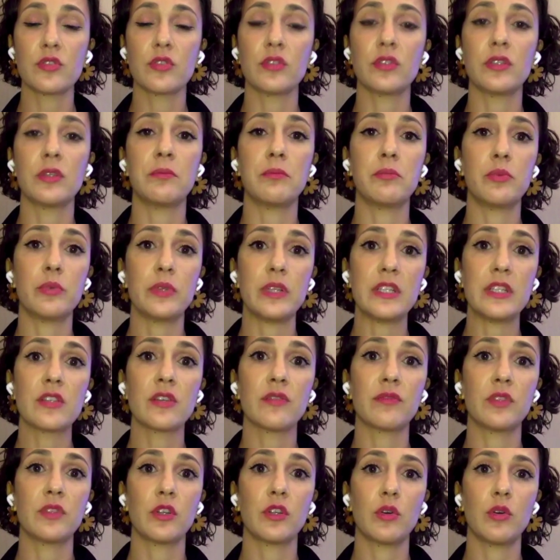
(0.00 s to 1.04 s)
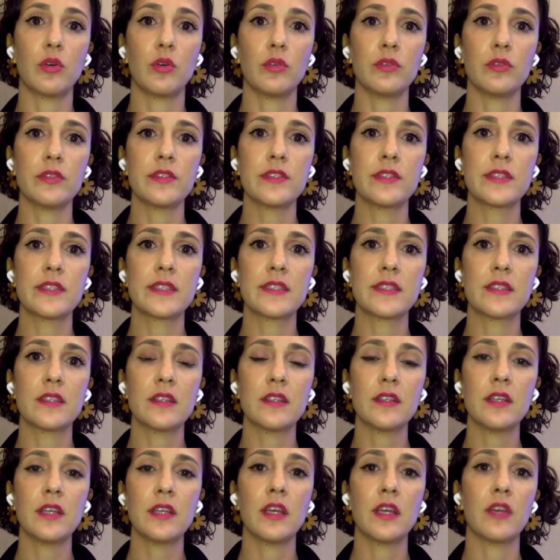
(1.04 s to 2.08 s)
so the breeze of the coast,
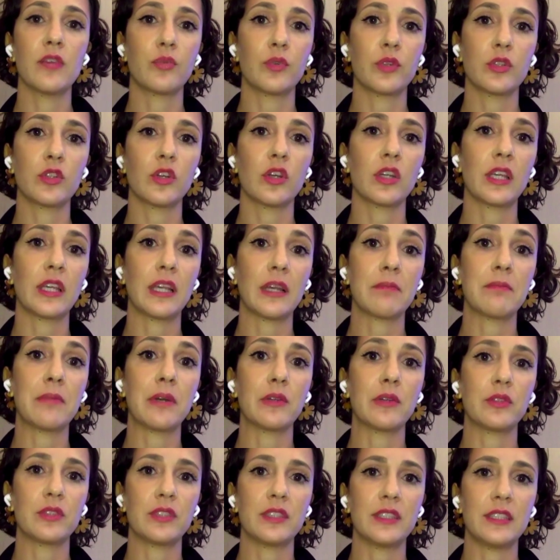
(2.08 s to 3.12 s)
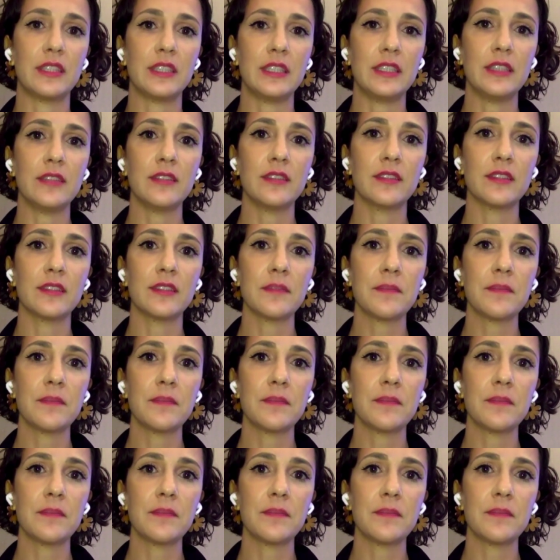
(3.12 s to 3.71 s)
if we're talking about heat,